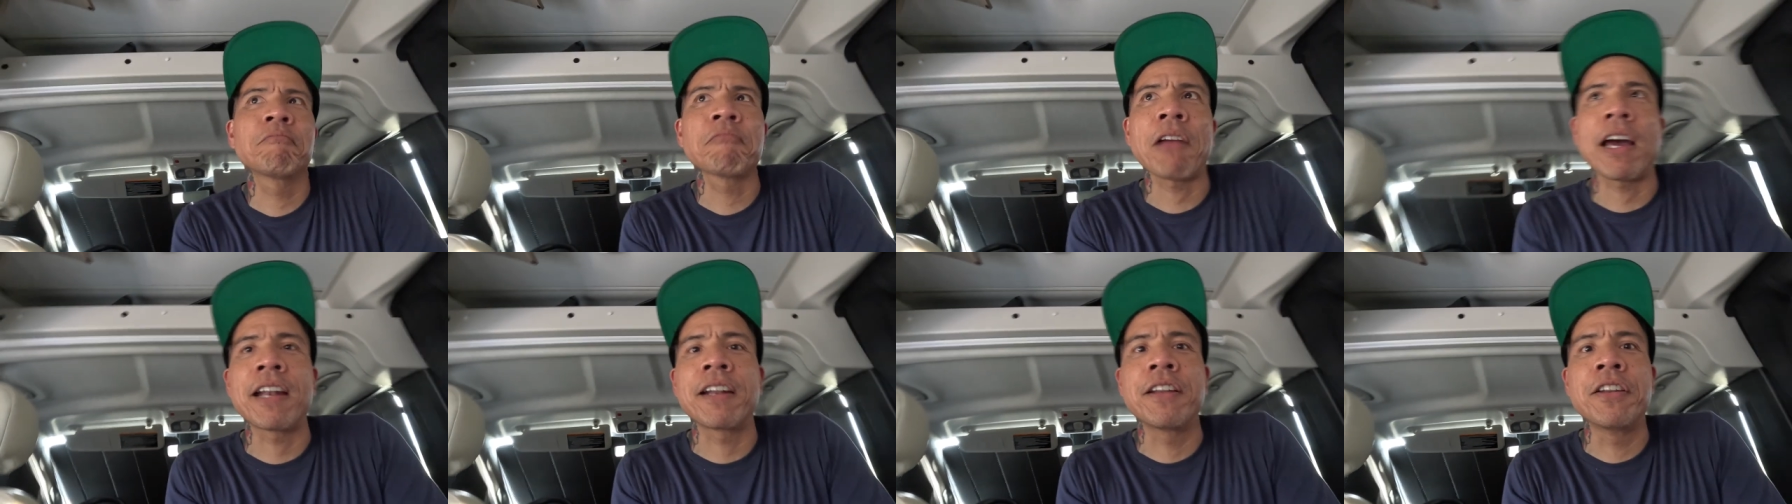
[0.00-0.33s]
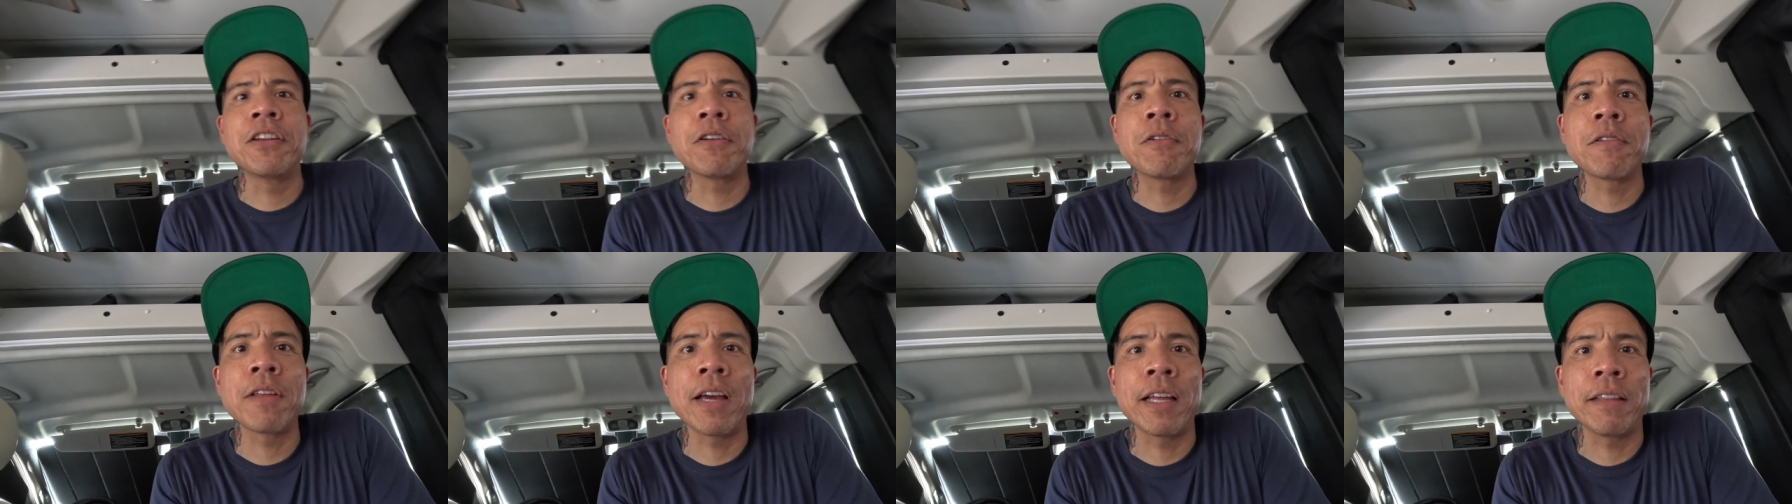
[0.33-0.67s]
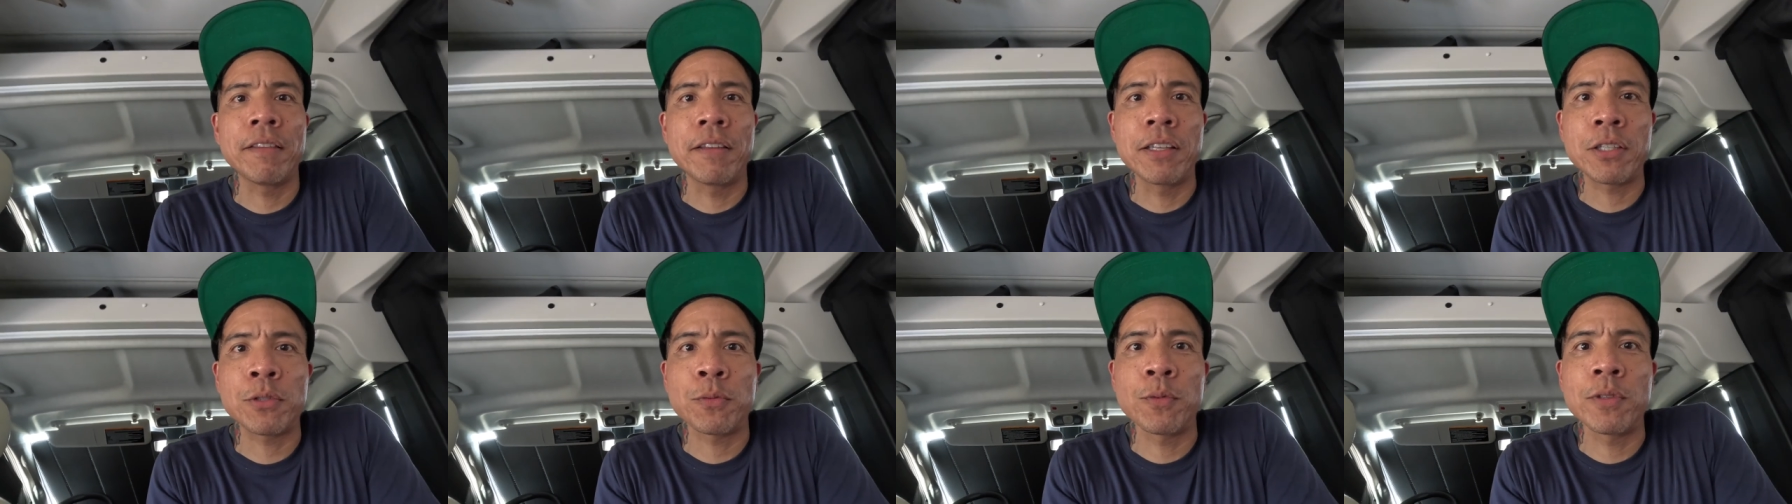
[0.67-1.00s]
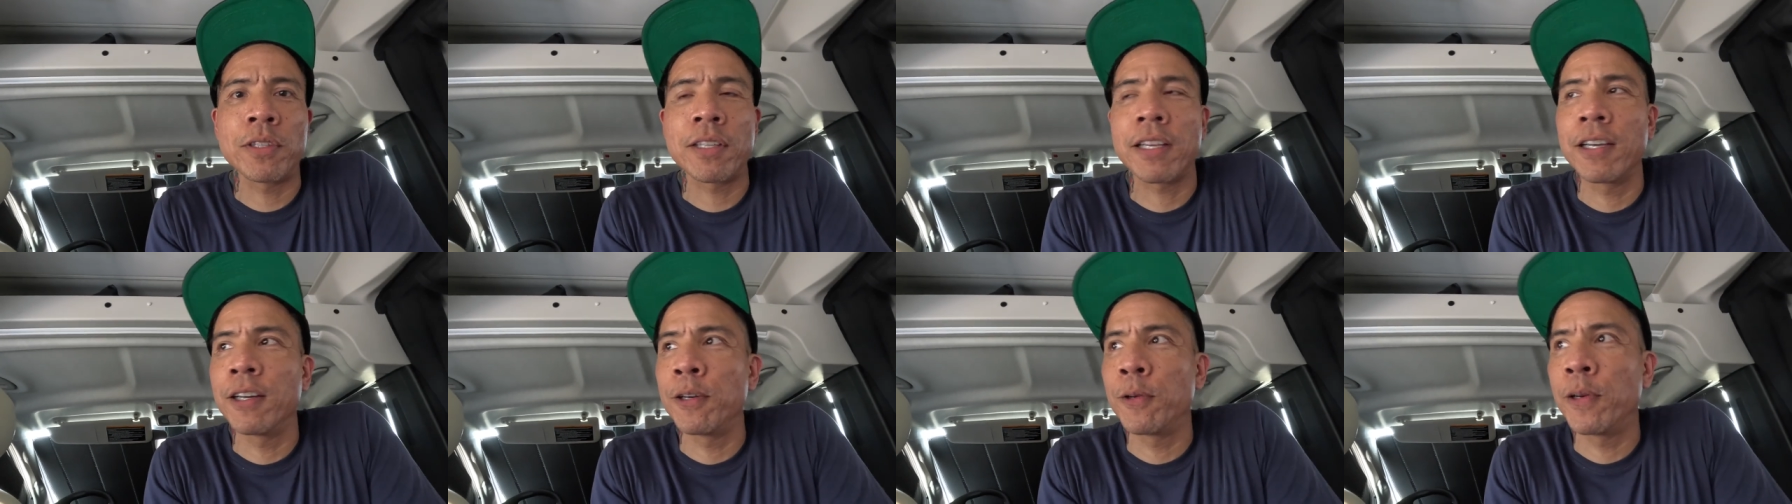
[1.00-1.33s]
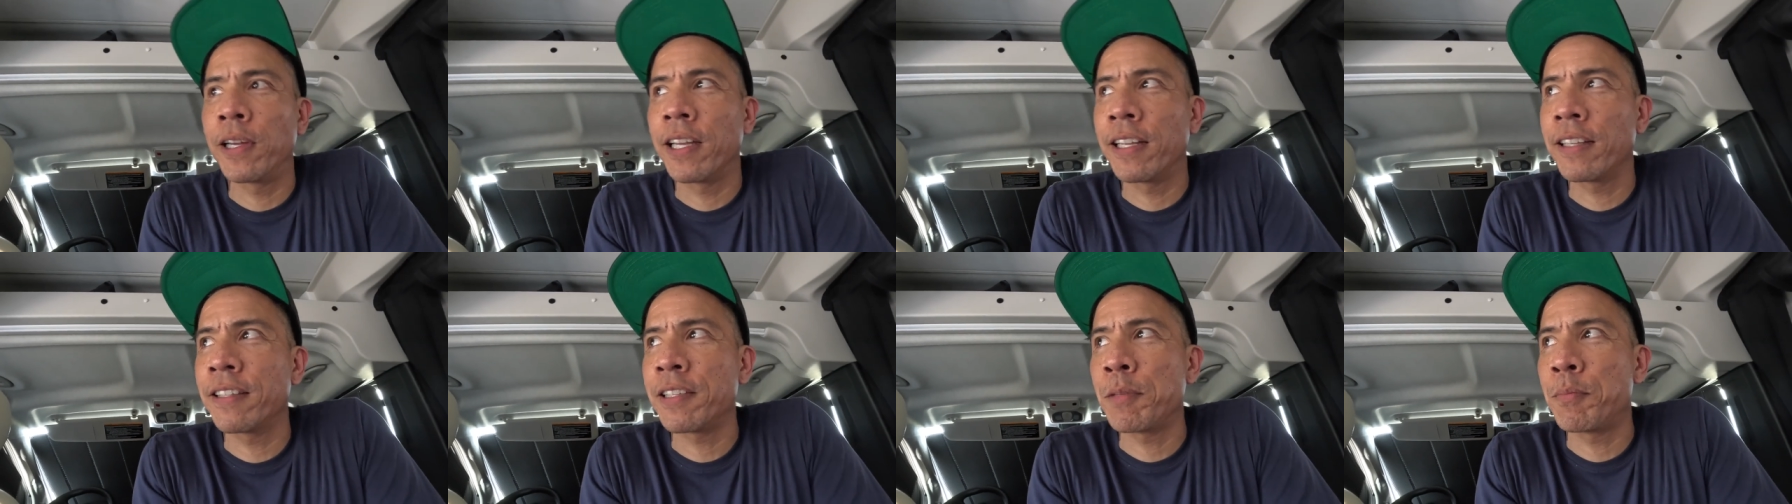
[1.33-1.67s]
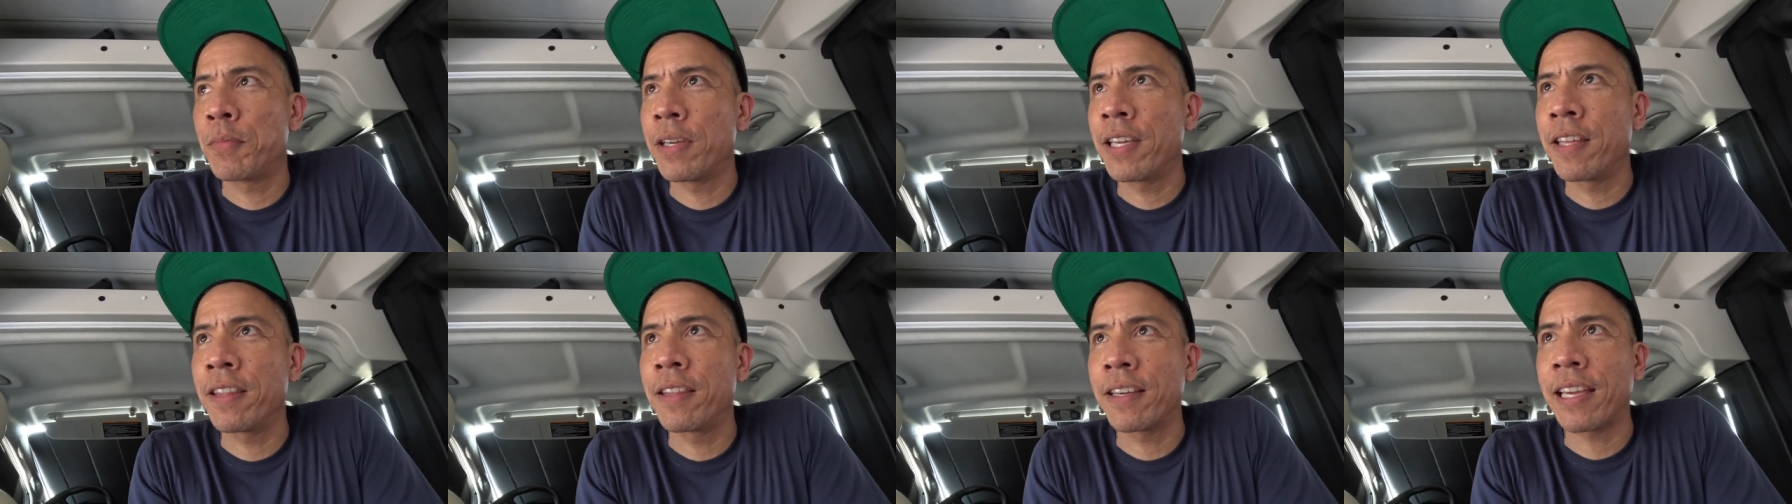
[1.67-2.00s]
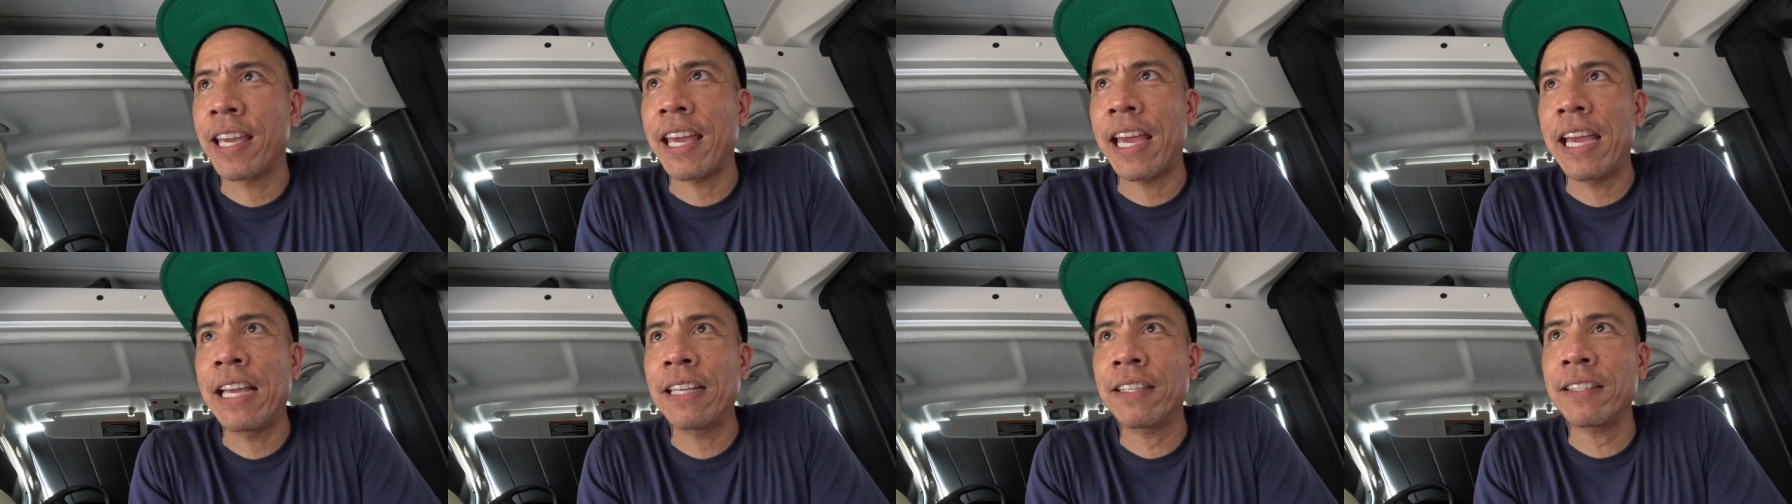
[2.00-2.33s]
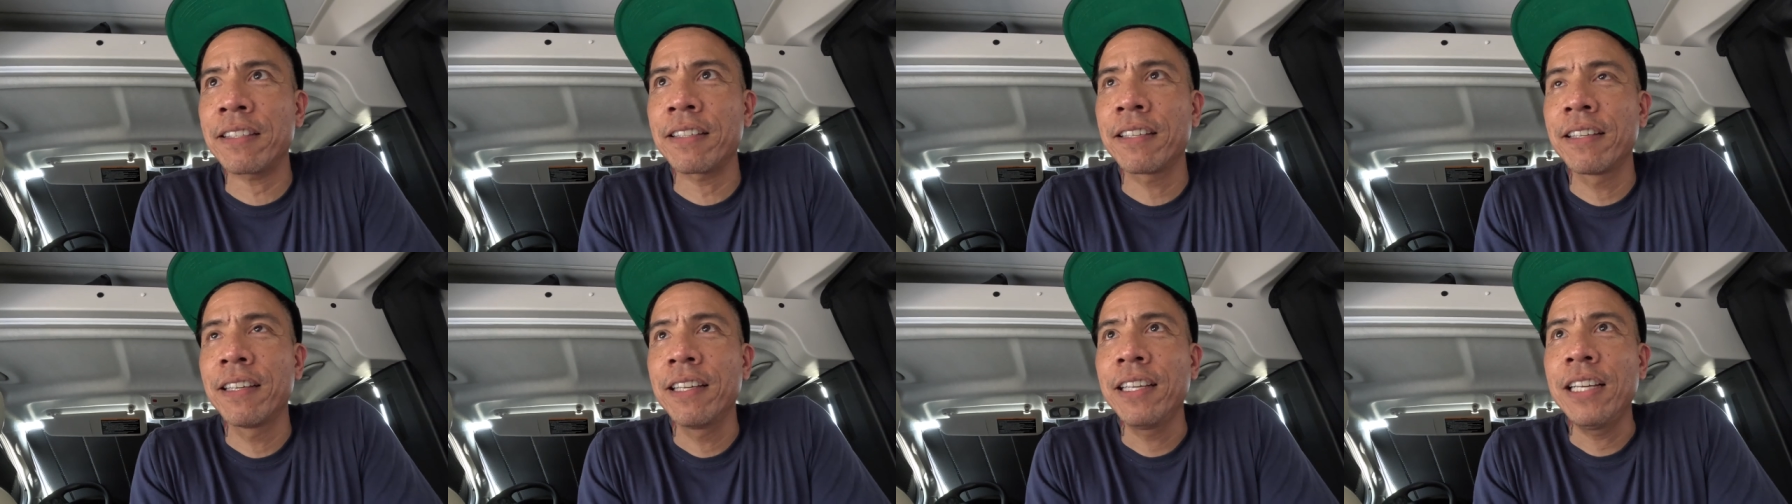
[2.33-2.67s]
kind of knew that this was going to be the case